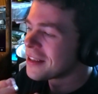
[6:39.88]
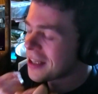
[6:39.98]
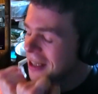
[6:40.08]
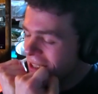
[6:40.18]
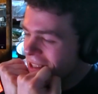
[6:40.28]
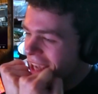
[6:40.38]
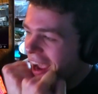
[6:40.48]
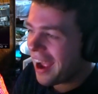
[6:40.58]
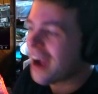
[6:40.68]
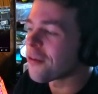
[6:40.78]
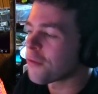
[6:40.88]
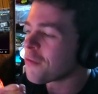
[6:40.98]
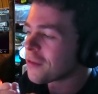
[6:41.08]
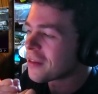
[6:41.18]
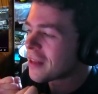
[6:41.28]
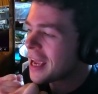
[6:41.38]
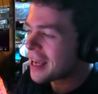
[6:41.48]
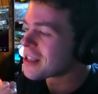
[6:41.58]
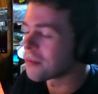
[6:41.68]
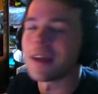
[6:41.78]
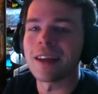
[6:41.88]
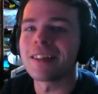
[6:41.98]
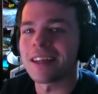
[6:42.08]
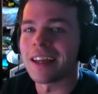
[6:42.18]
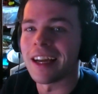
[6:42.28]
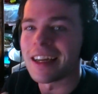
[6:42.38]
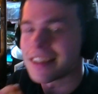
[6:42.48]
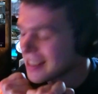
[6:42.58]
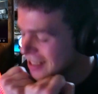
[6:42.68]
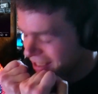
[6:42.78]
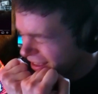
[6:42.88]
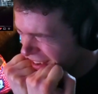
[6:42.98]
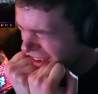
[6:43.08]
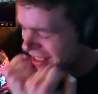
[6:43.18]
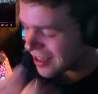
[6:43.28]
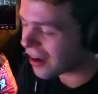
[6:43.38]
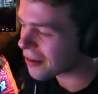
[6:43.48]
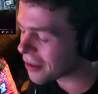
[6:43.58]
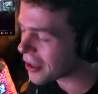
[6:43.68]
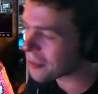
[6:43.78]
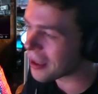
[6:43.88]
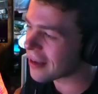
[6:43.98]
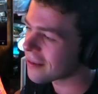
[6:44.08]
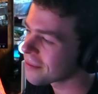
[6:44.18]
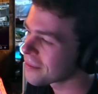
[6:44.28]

to have his ability. It's unreal, man.